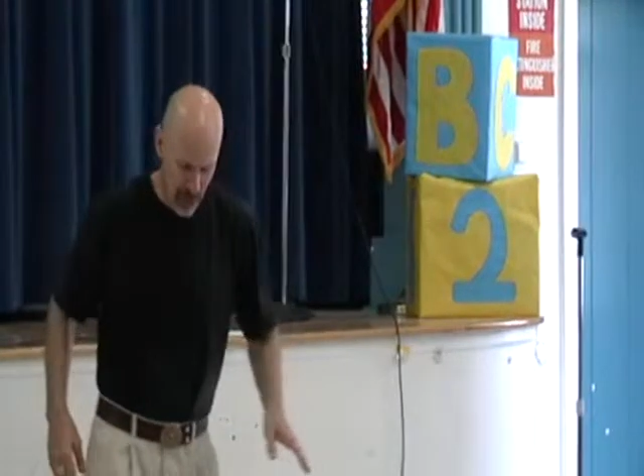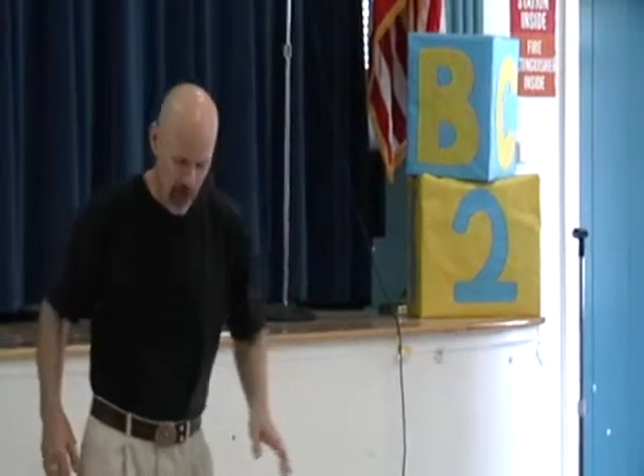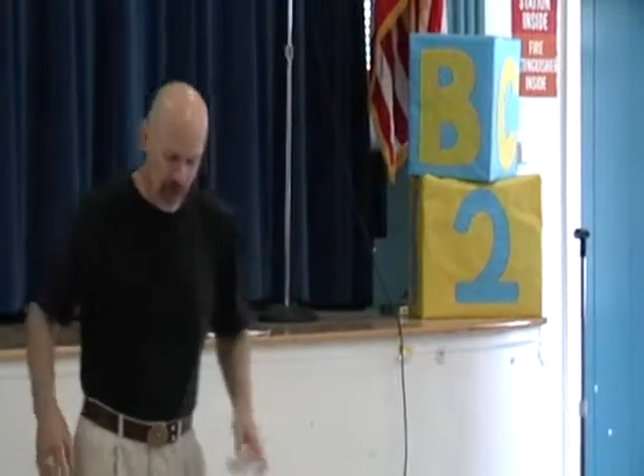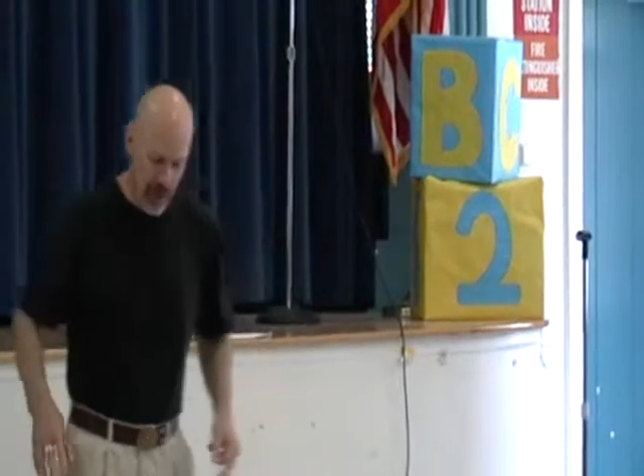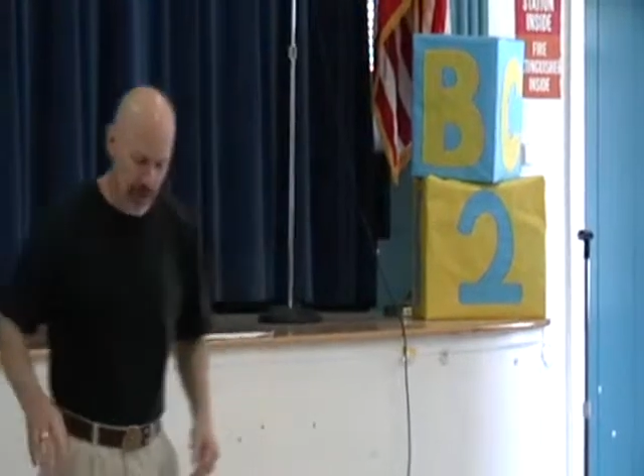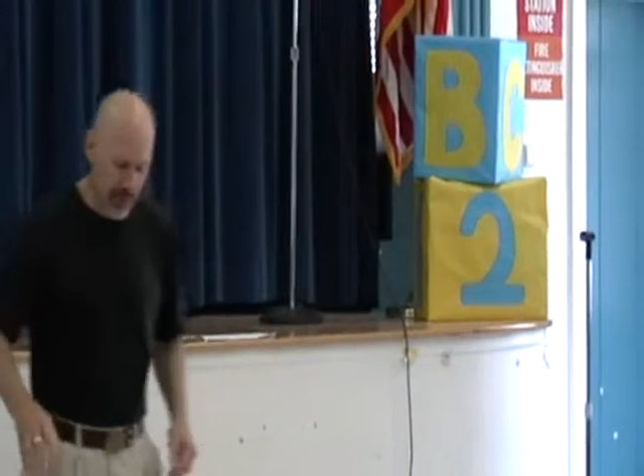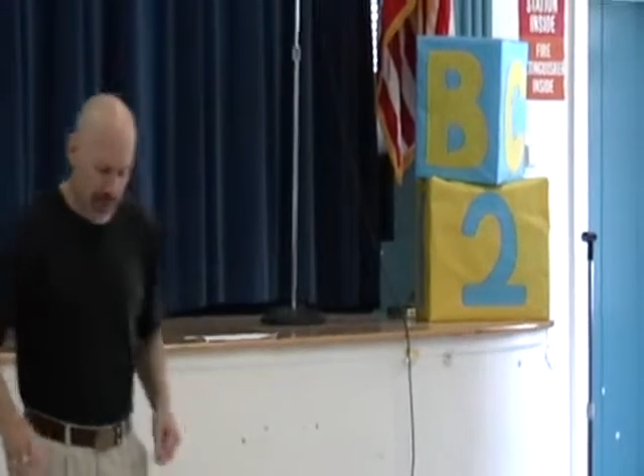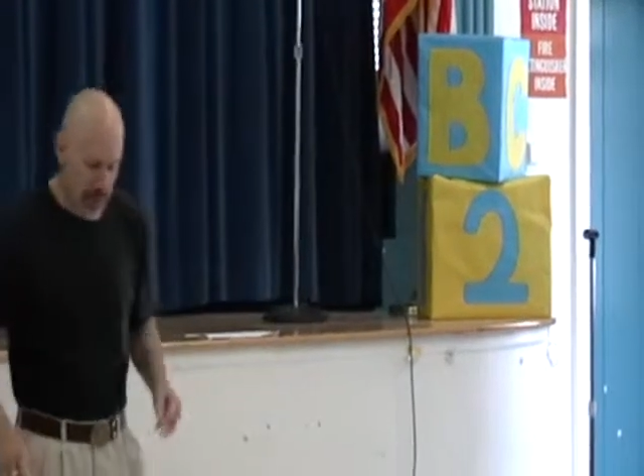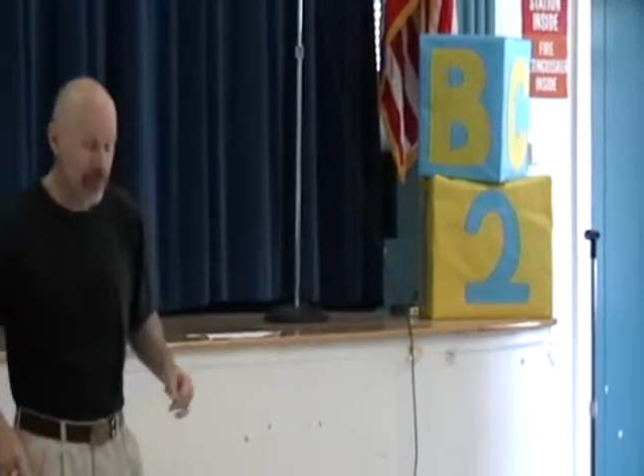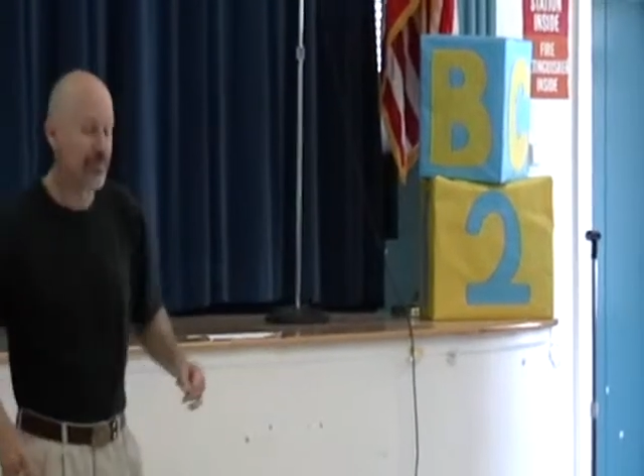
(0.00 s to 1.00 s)
I was walking down the
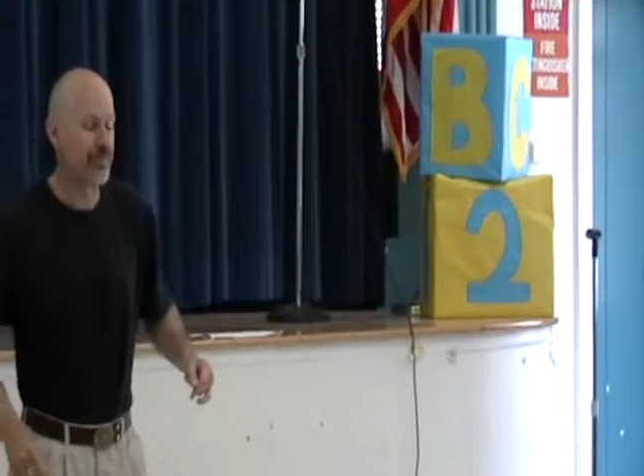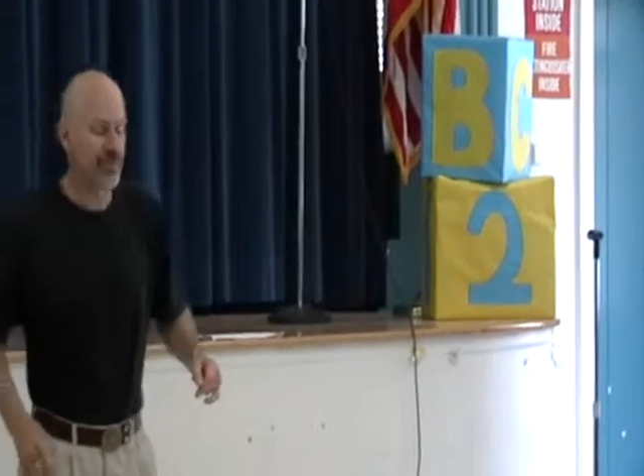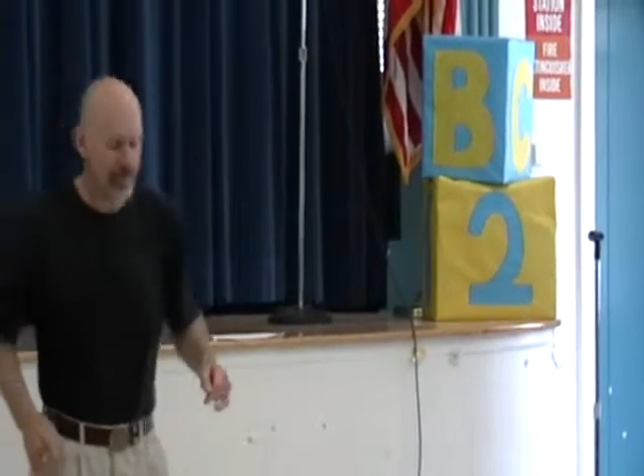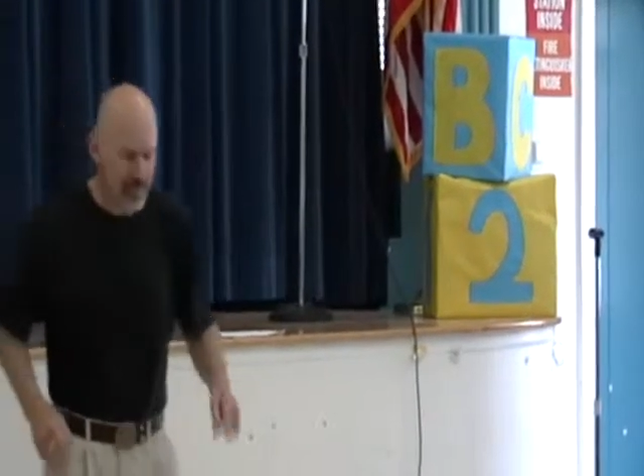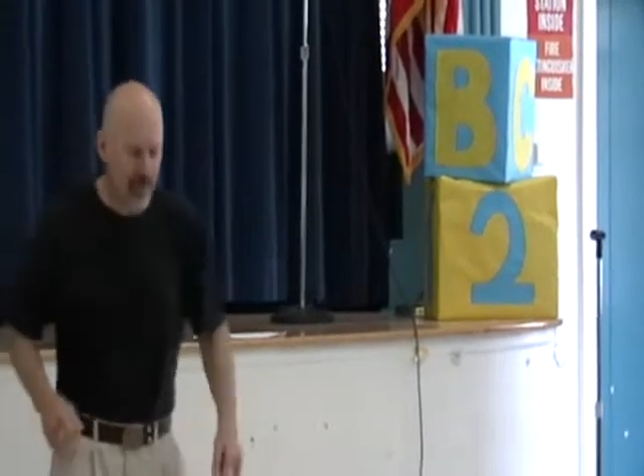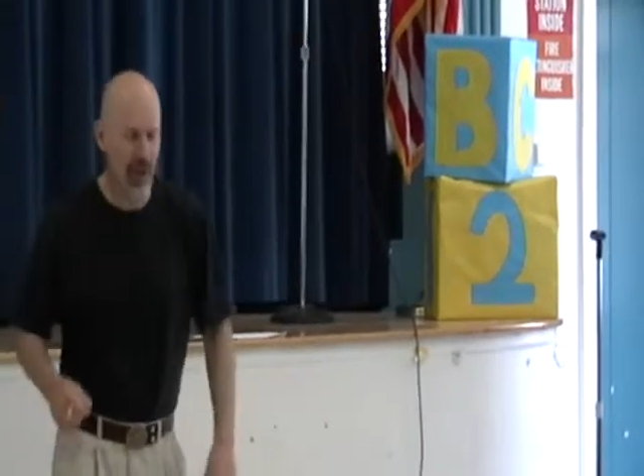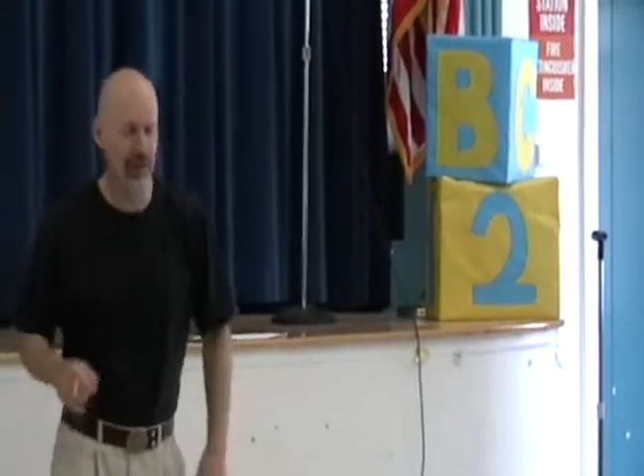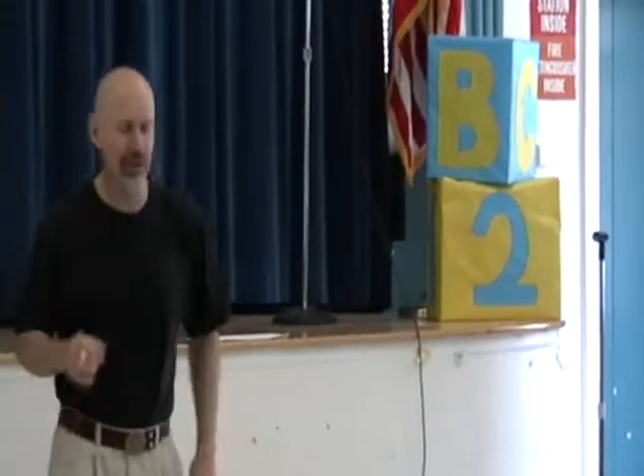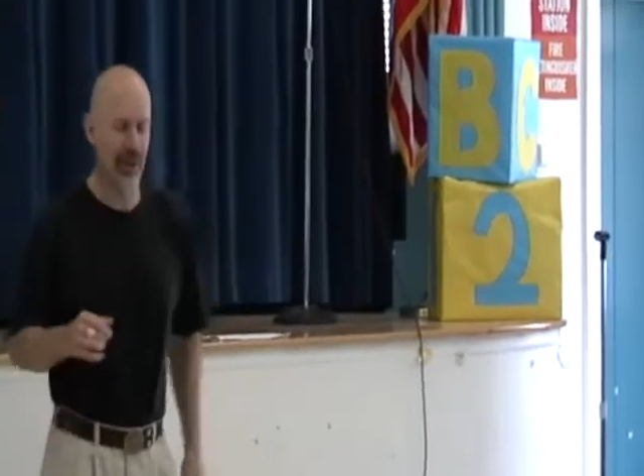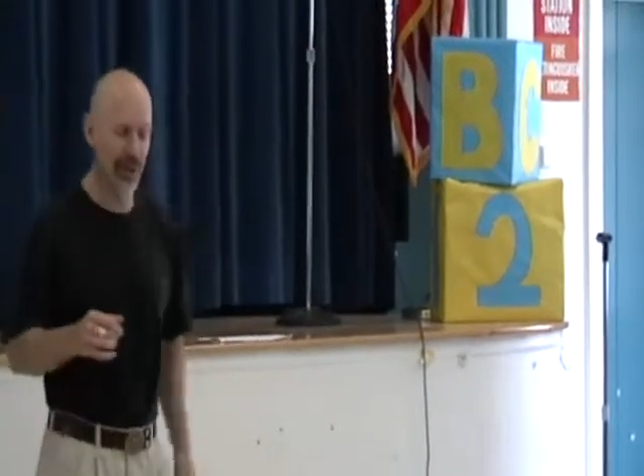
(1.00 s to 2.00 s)
street,
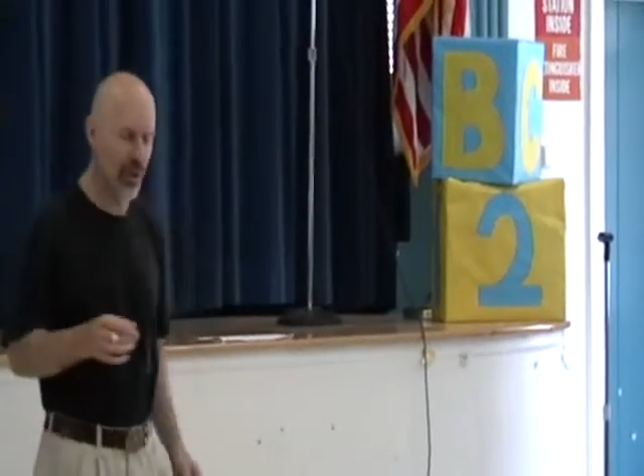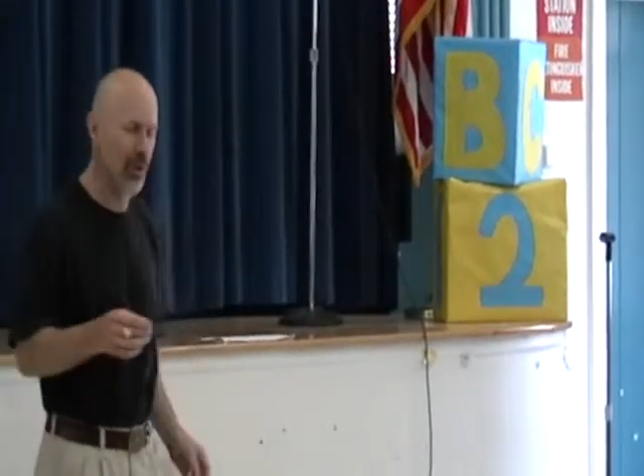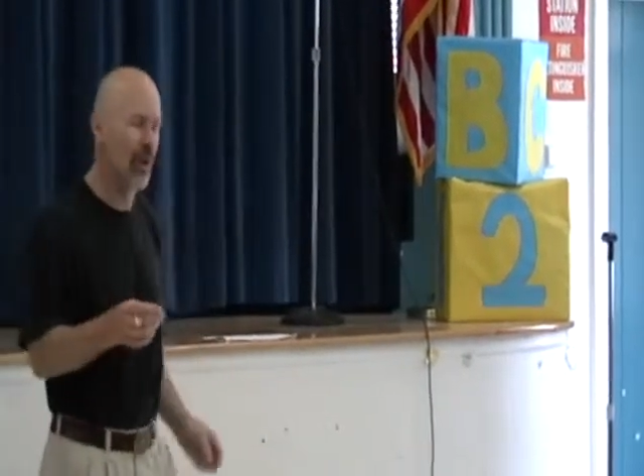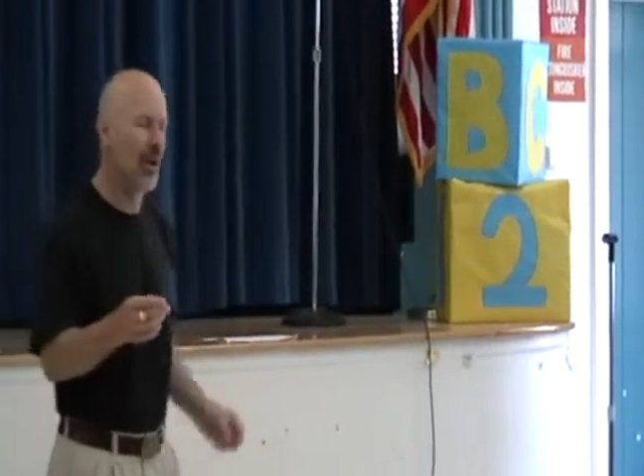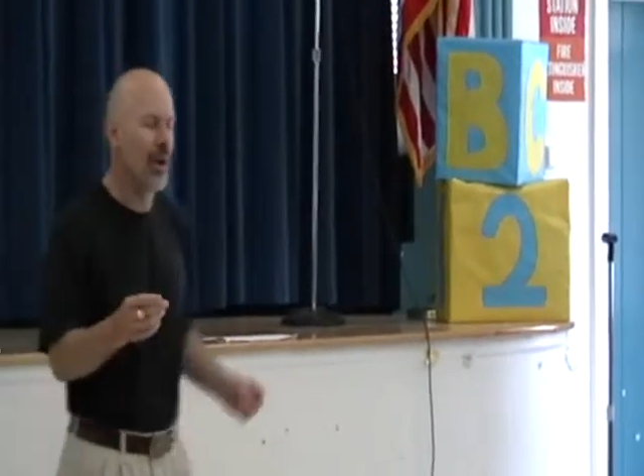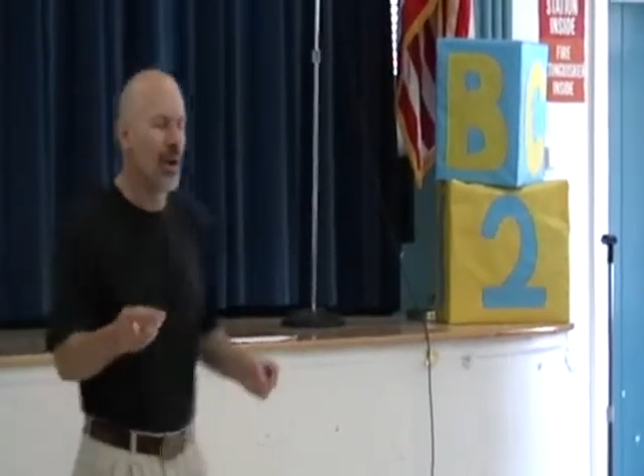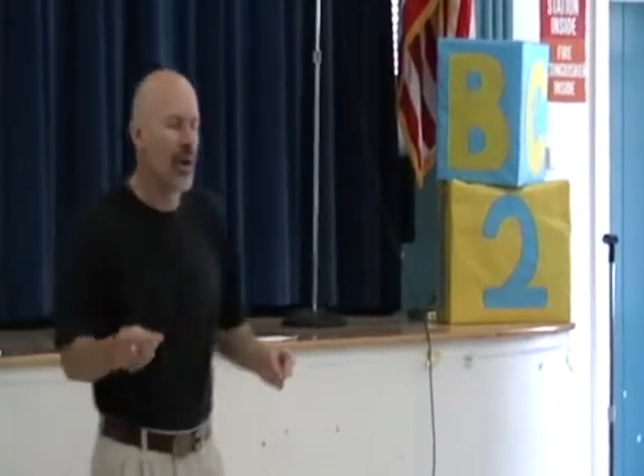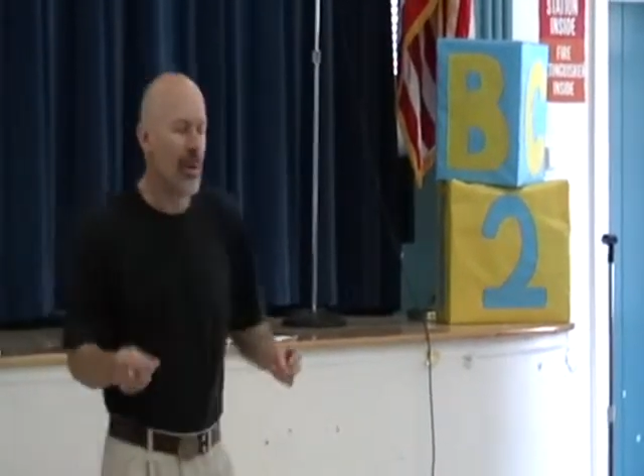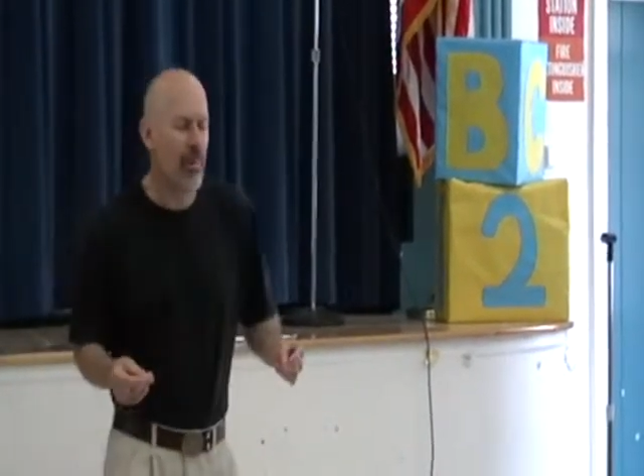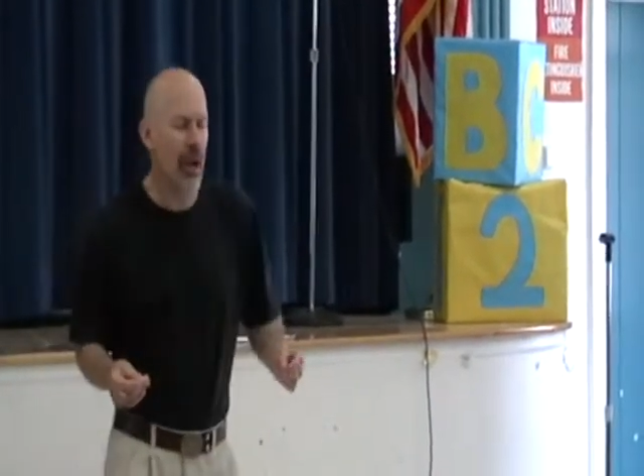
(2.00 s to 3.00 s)
this and I was going,
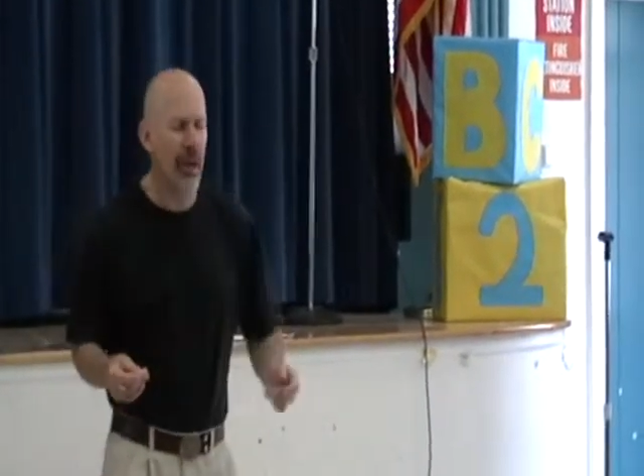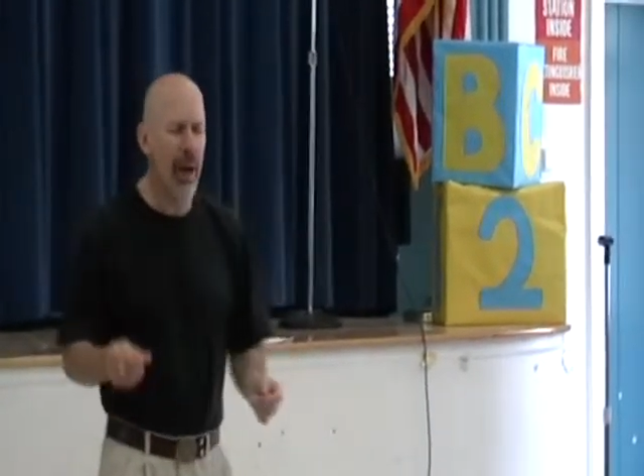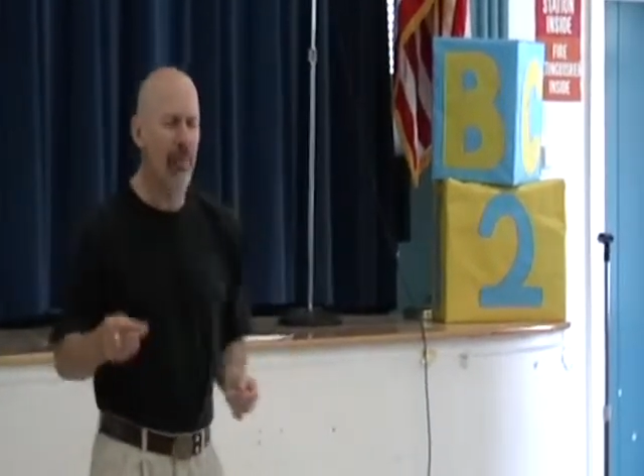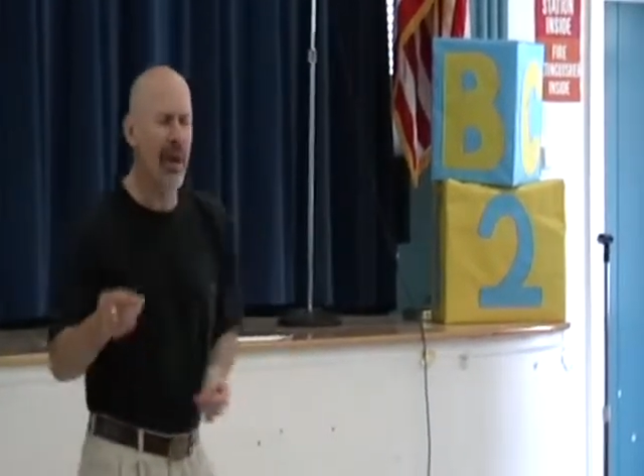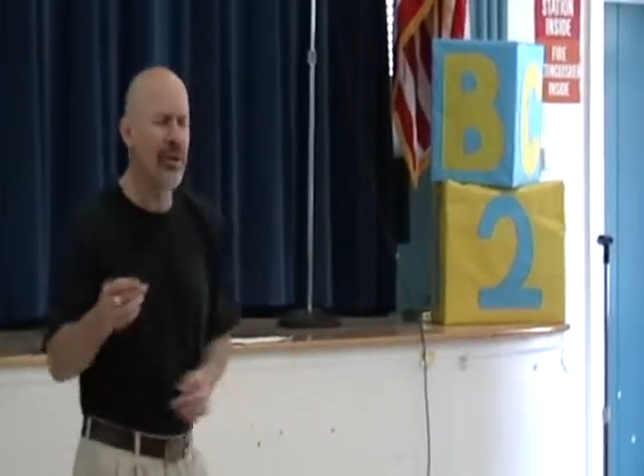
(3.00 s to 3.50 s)
yeah, like